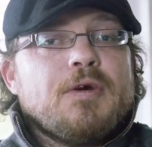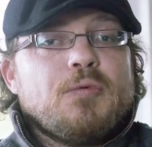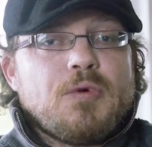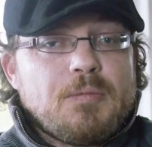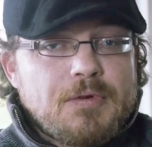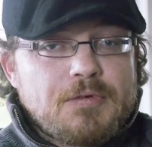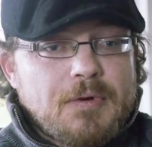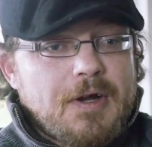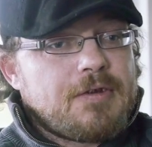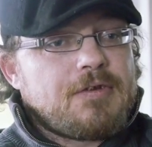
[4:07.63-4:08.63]
Women's
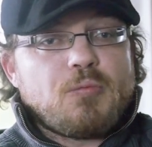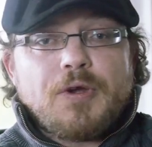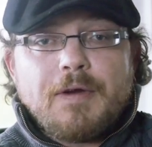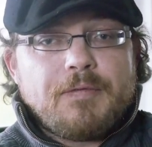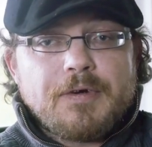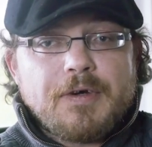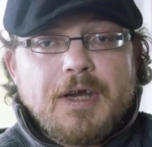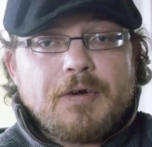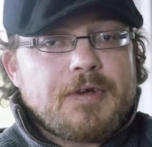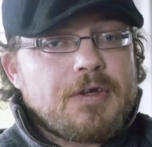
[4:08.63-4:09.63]
rights, whatever
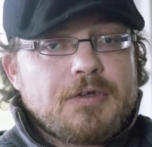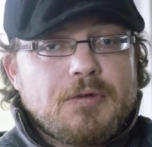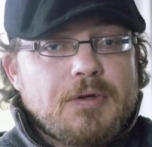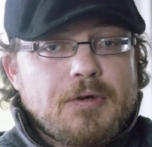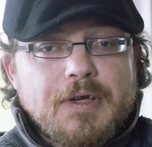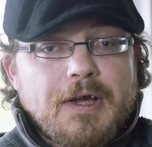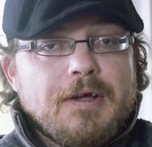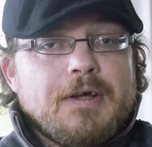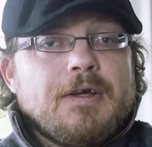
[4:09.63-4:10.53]
area you look at,